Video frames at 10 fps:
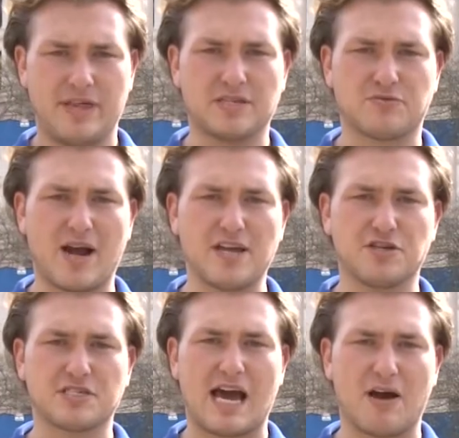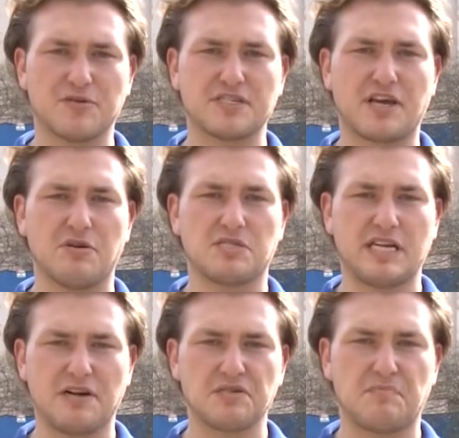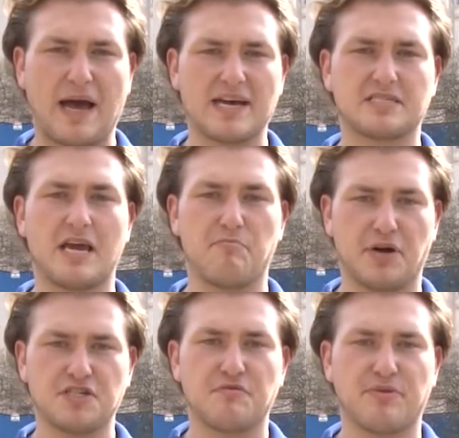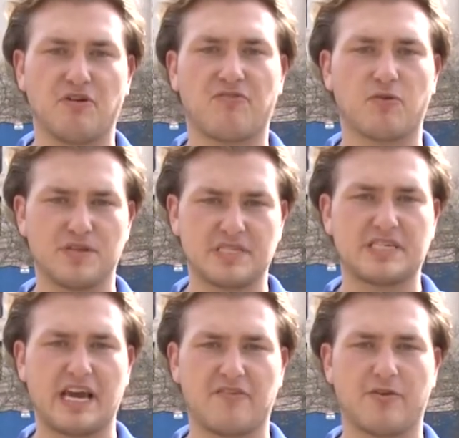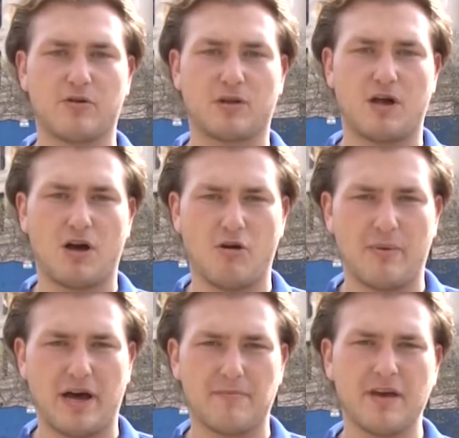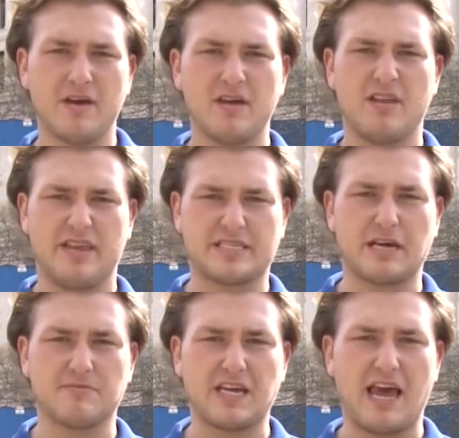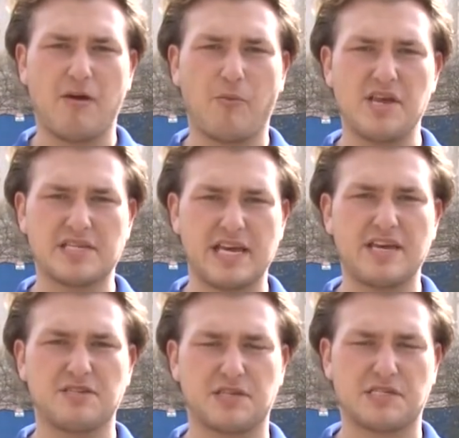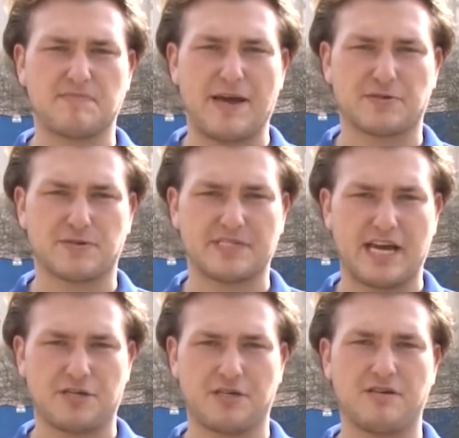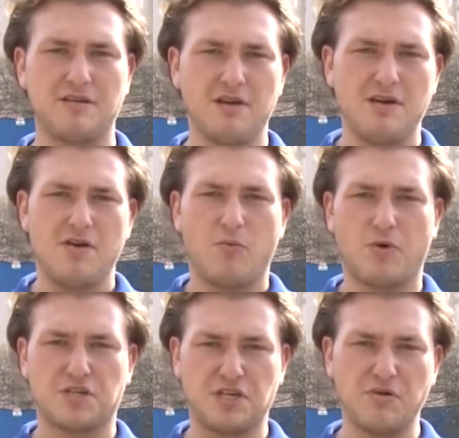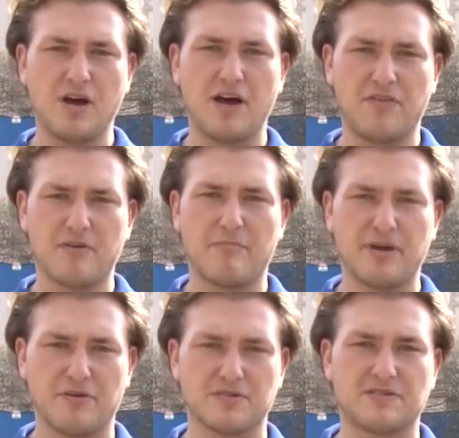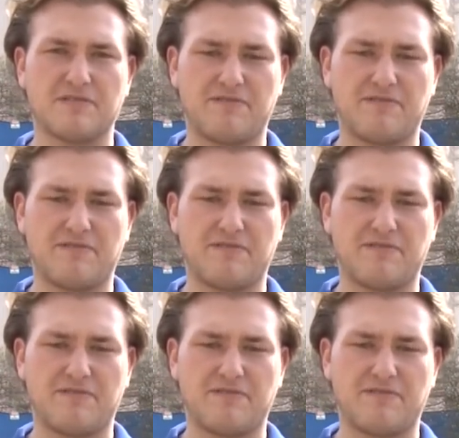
That's right. Just hours ago, senators passed a budget bill for the state of Oklahoma. This comes 8 weeks into the special session, where two other bills